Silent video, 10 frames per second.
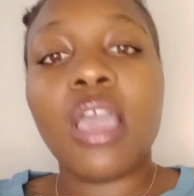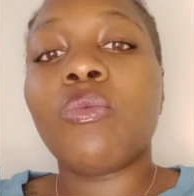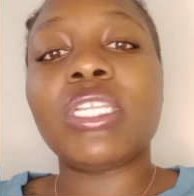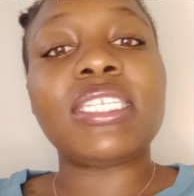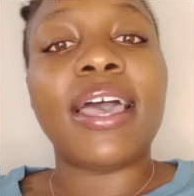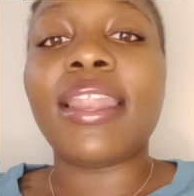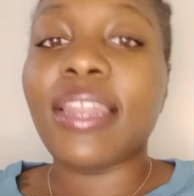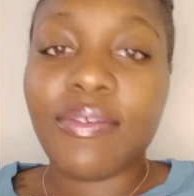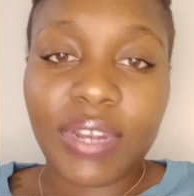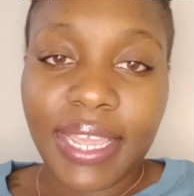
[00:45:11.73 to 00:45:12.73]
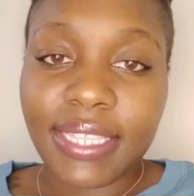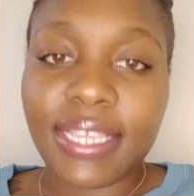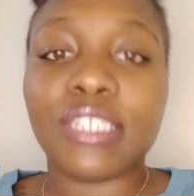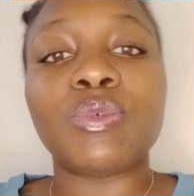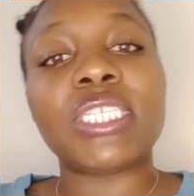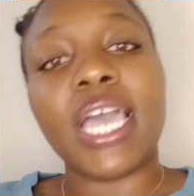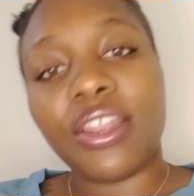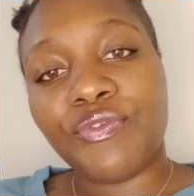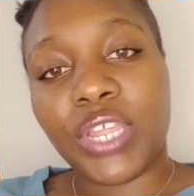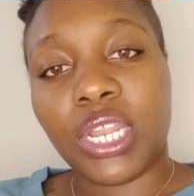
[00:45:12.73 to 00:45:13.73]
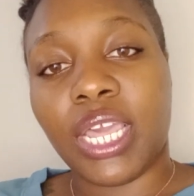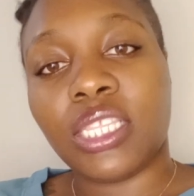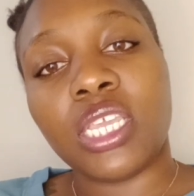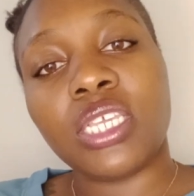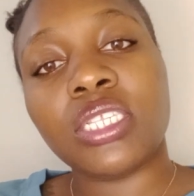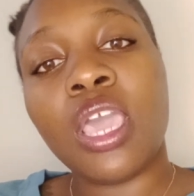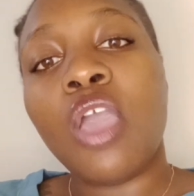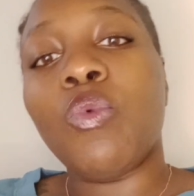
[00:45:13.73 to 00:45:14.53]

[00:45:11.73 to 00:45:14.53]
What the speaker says: We tired of living like this. We tired of feeling like this.